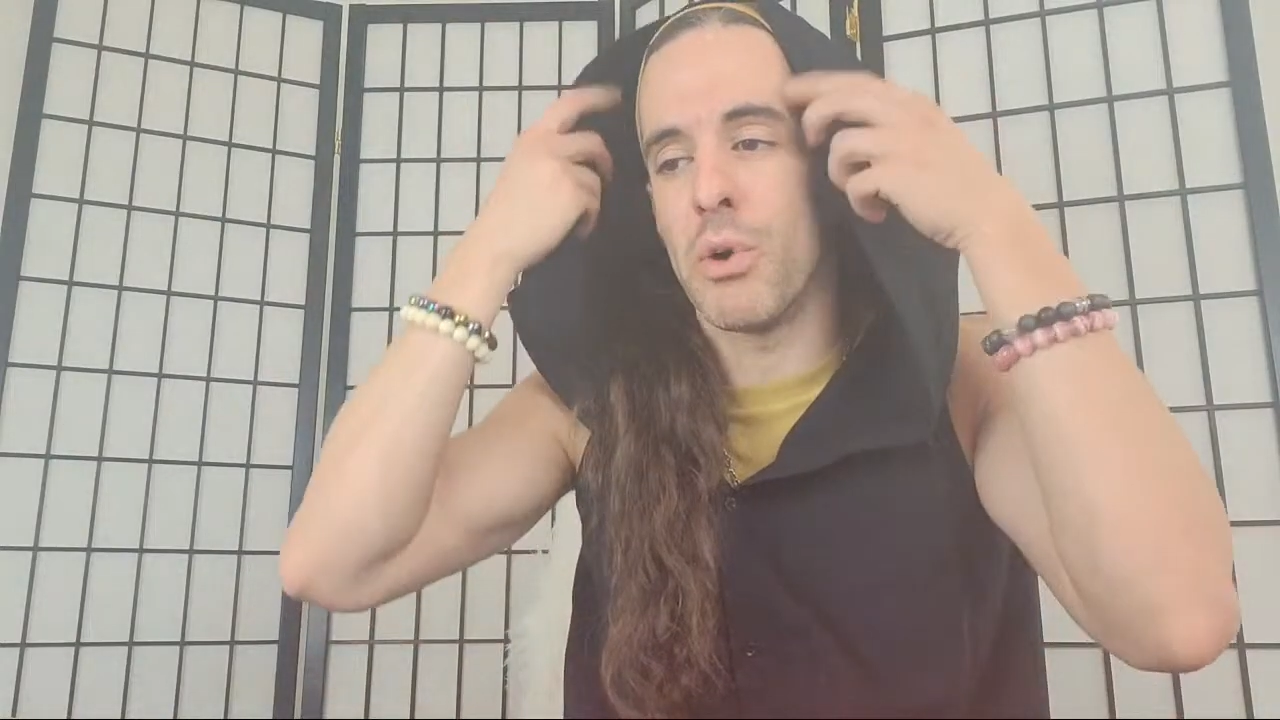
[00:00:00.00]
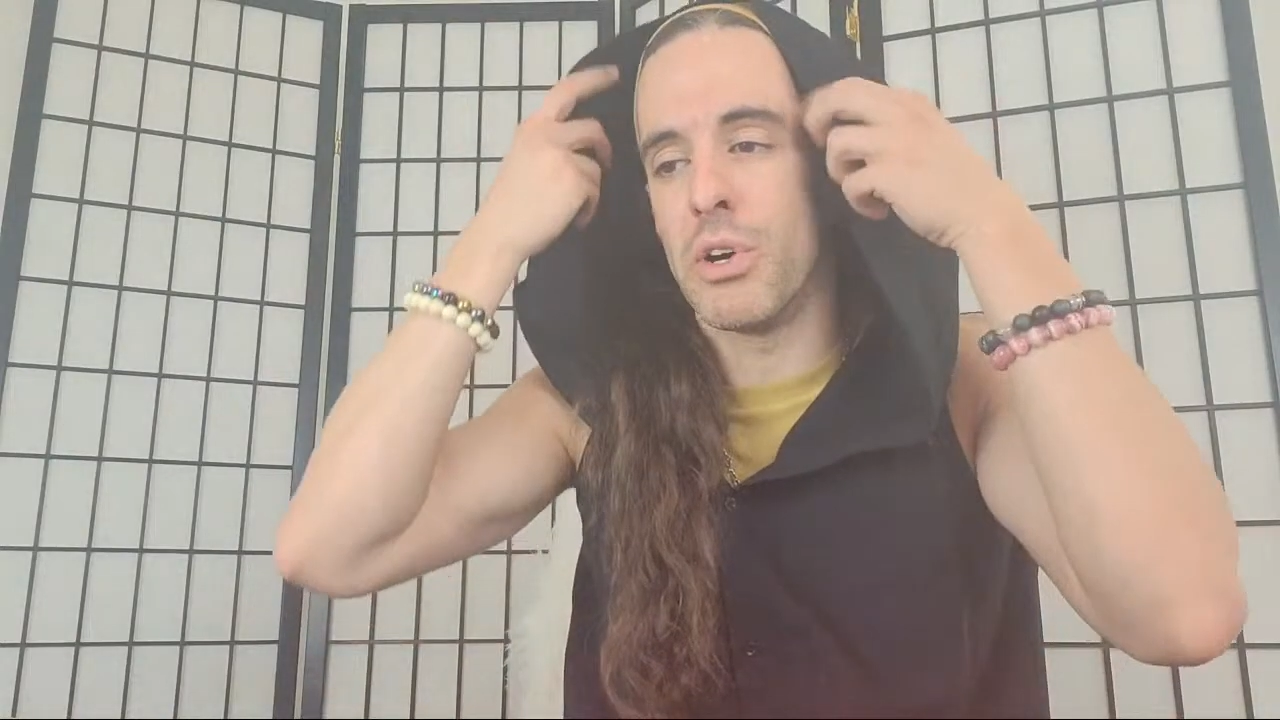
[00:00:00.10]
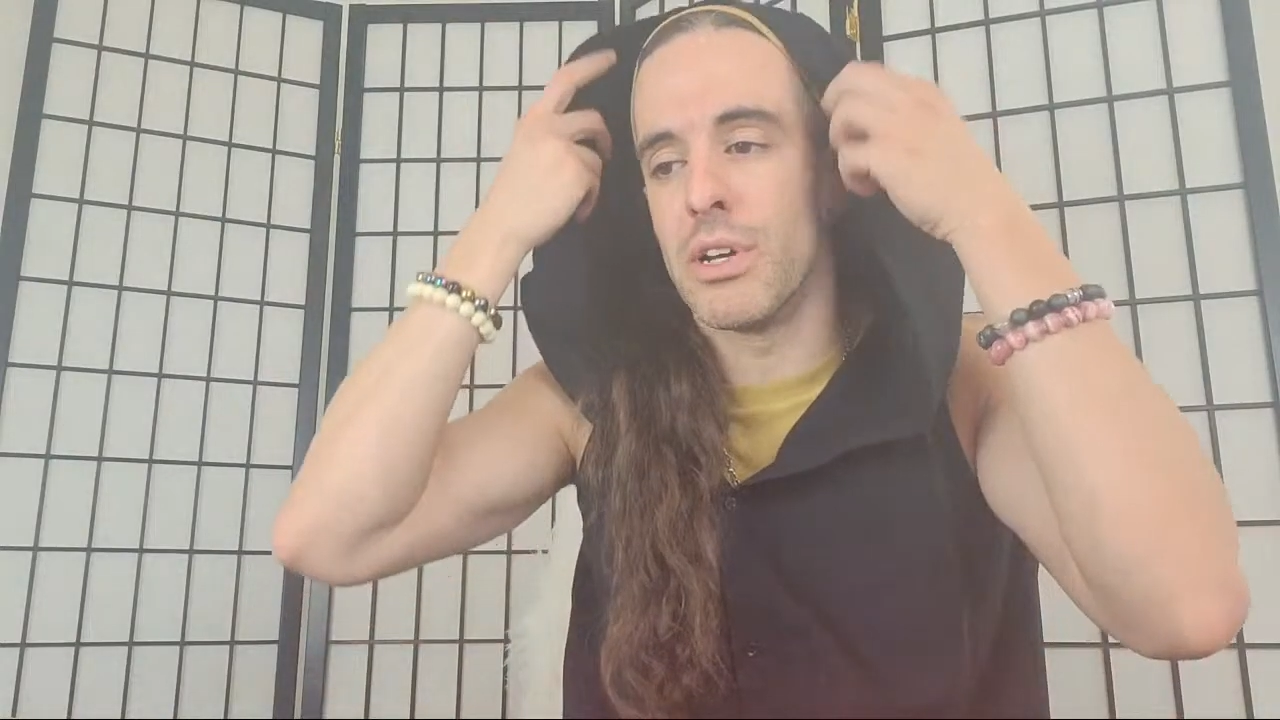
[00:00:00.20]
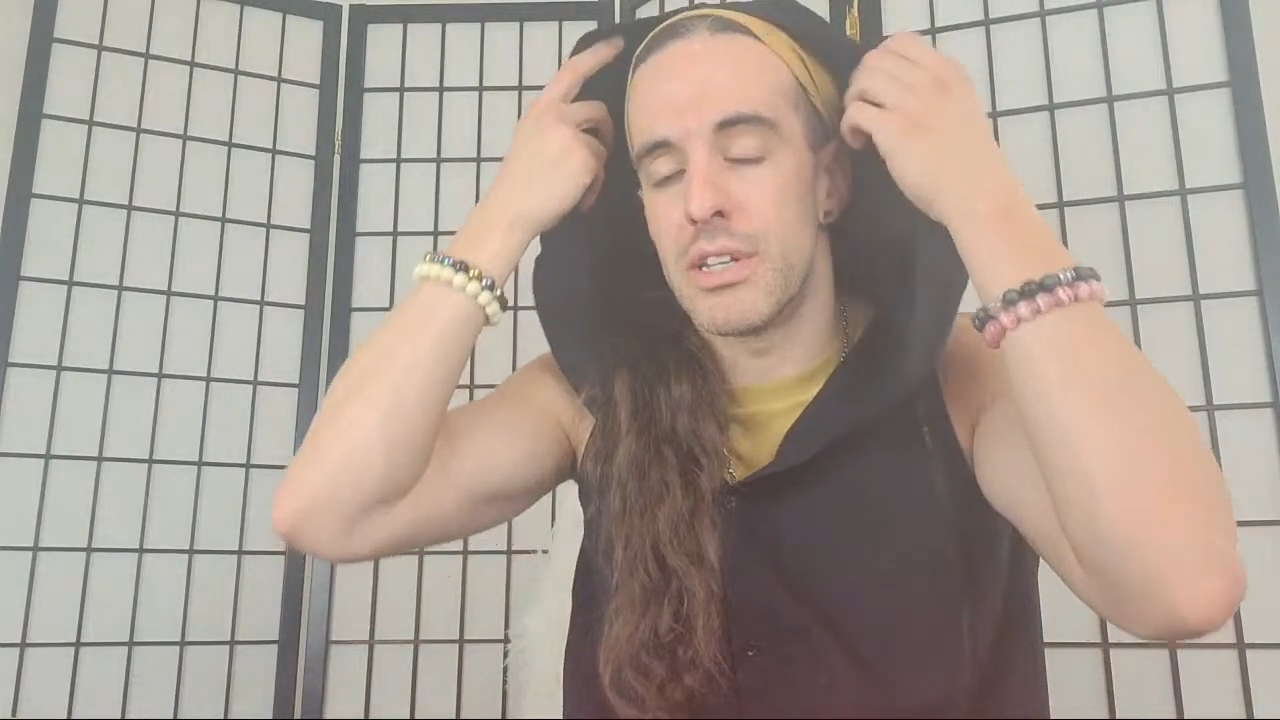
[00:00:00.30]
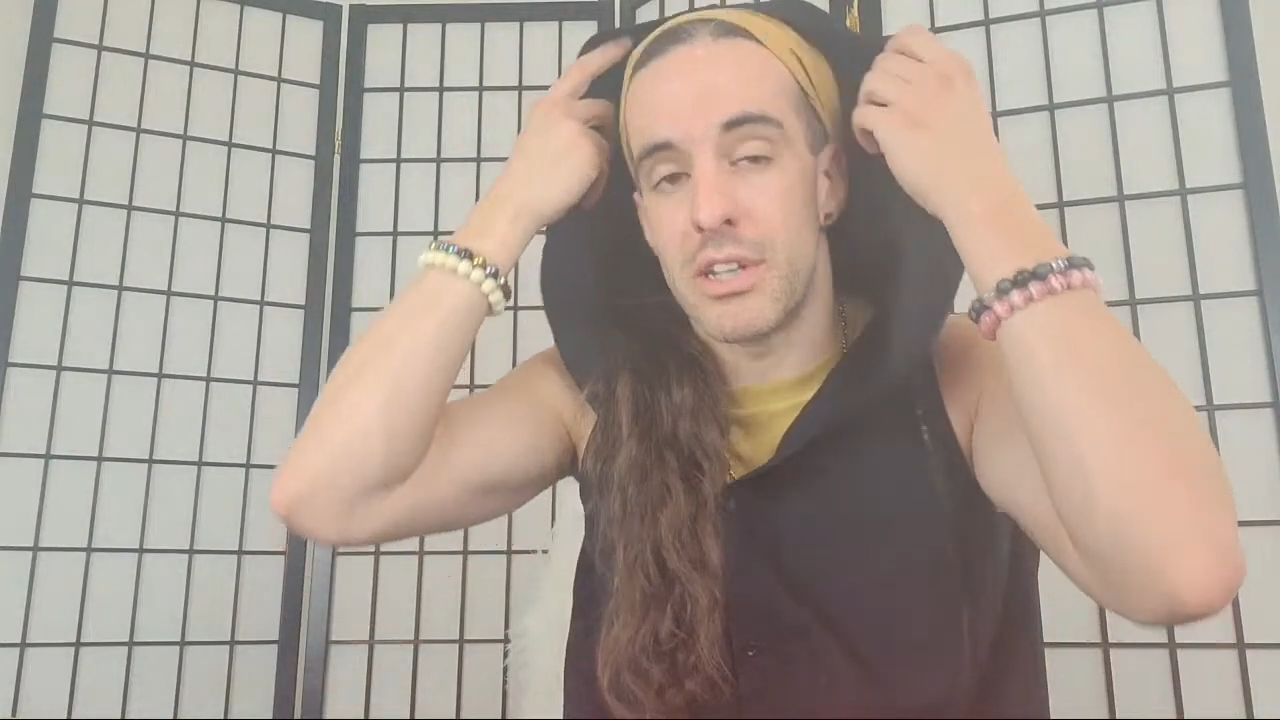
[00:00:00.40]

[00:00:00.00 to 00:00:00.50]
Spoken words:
hood.